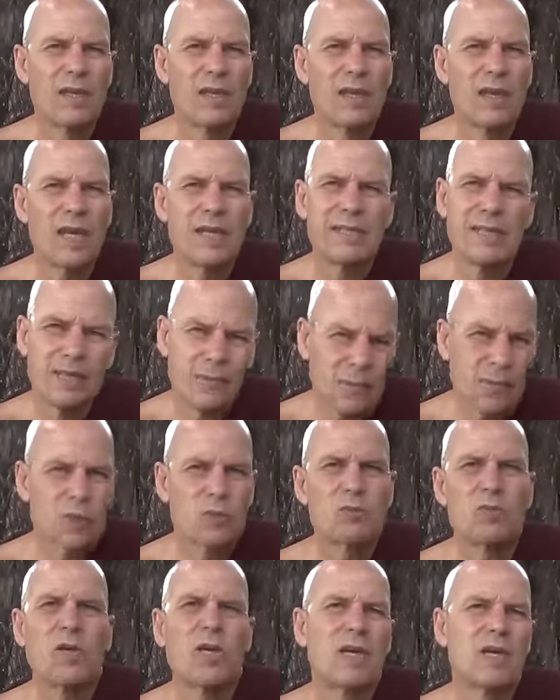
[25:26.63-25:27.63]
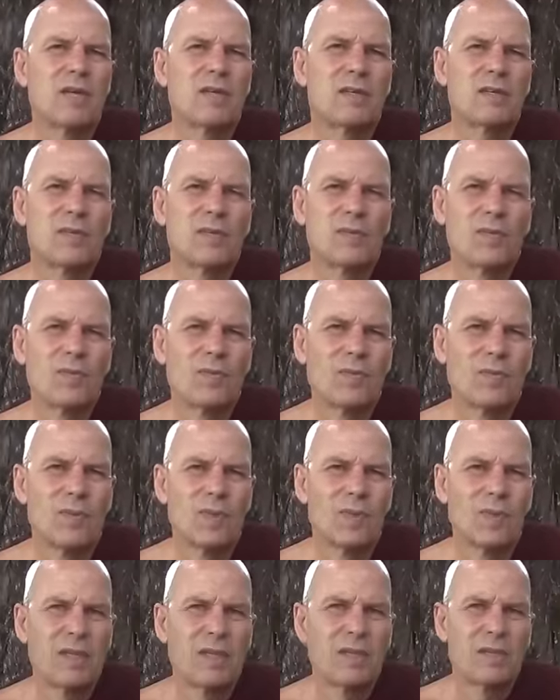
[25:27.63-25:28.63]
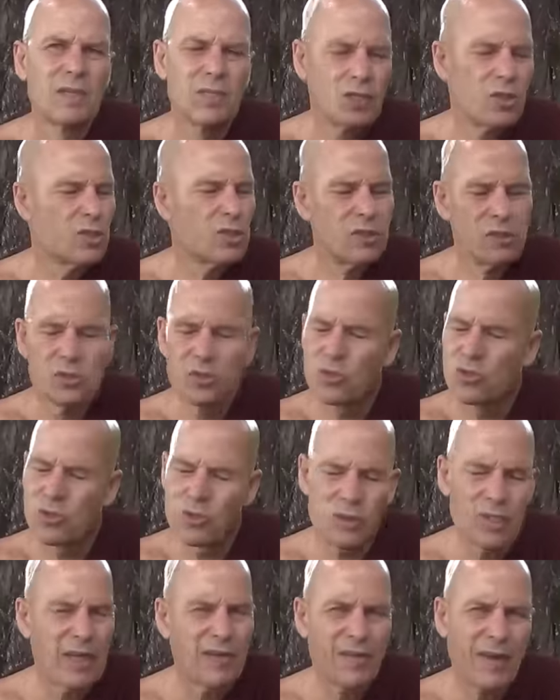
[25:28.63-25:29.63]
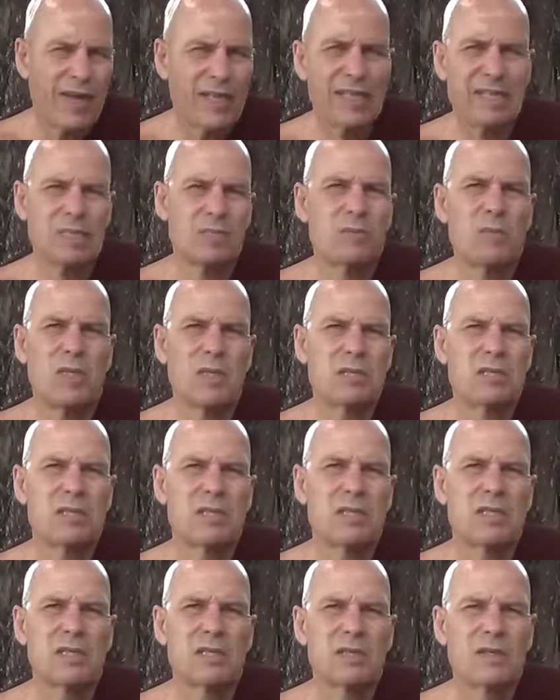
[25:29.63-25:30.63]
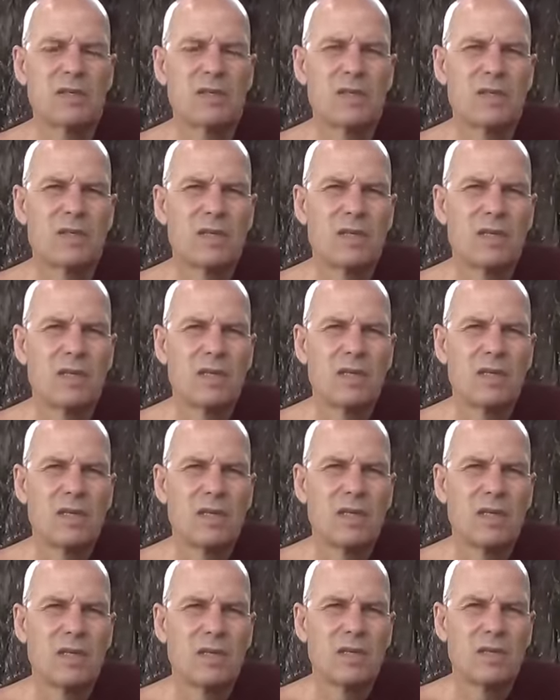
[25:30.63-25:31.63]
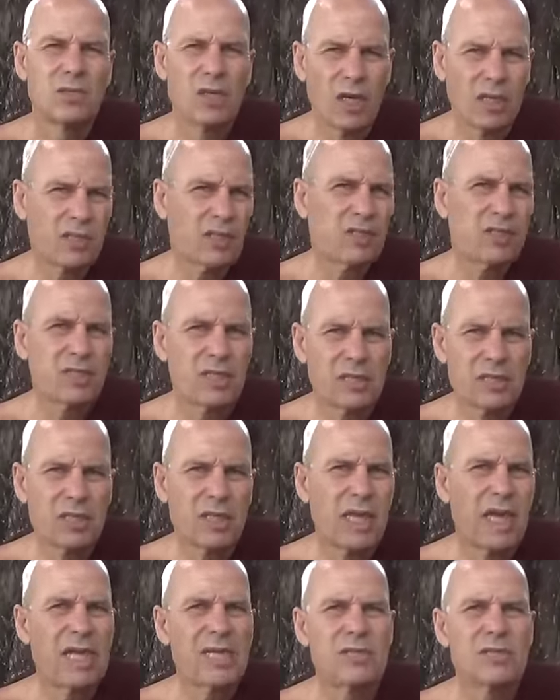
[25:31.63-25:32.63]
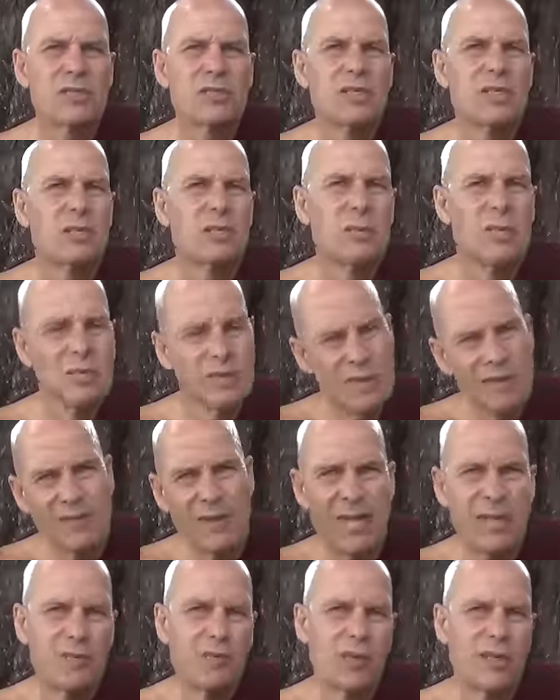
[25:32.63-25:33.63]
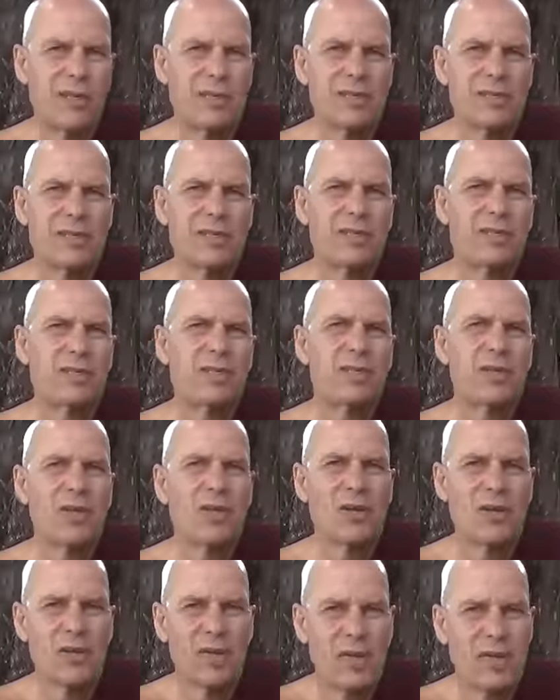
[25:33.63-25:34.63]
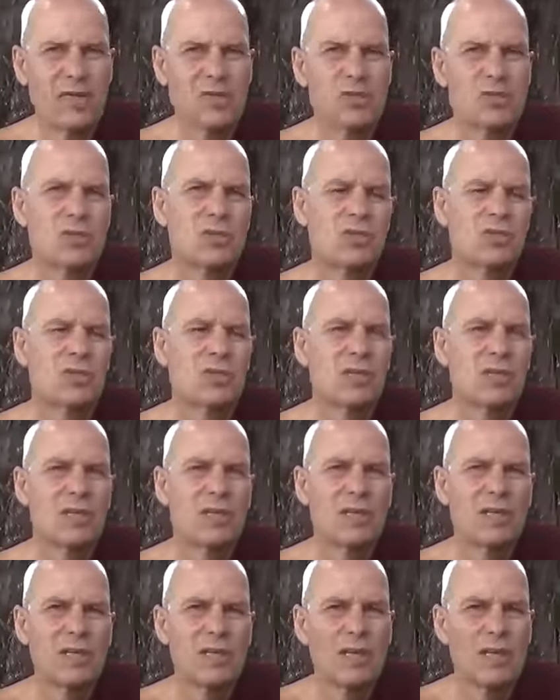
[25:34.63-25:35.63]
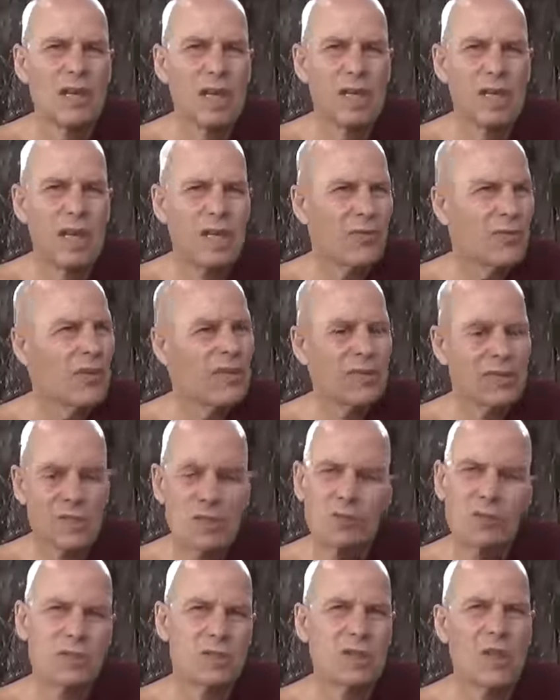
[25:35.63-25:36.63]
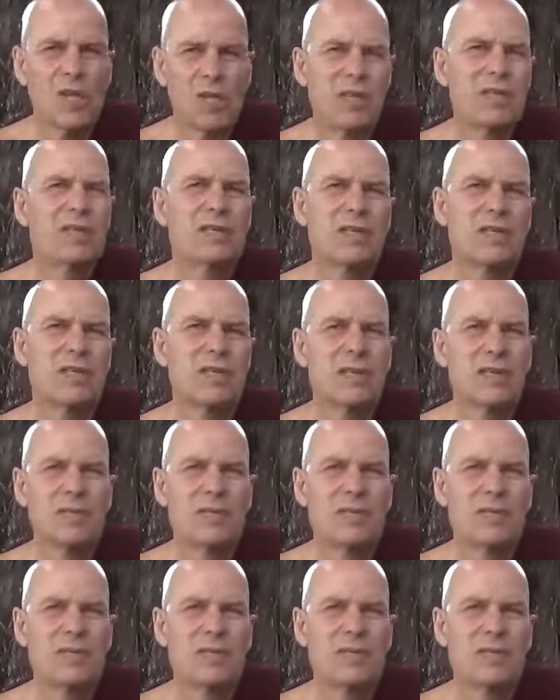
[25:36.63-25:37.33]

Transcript: And that was wrong. This, she shouldn't have had this medicine. The doctors in this case misevaluated her case. And I think this was unethical.